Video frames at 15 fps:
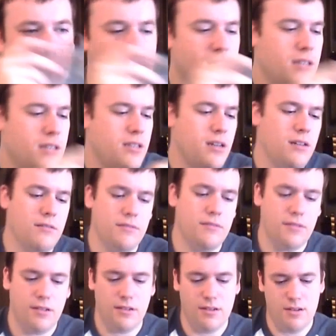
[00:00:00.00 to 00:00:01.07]
So
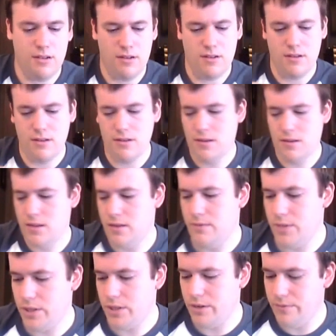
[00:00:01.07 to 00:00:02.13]
that
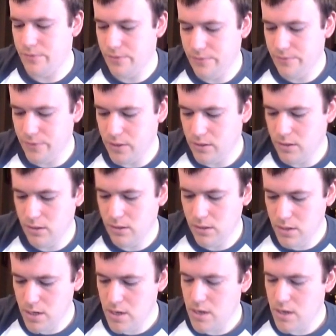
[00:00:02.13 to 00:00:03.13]
was good for fall.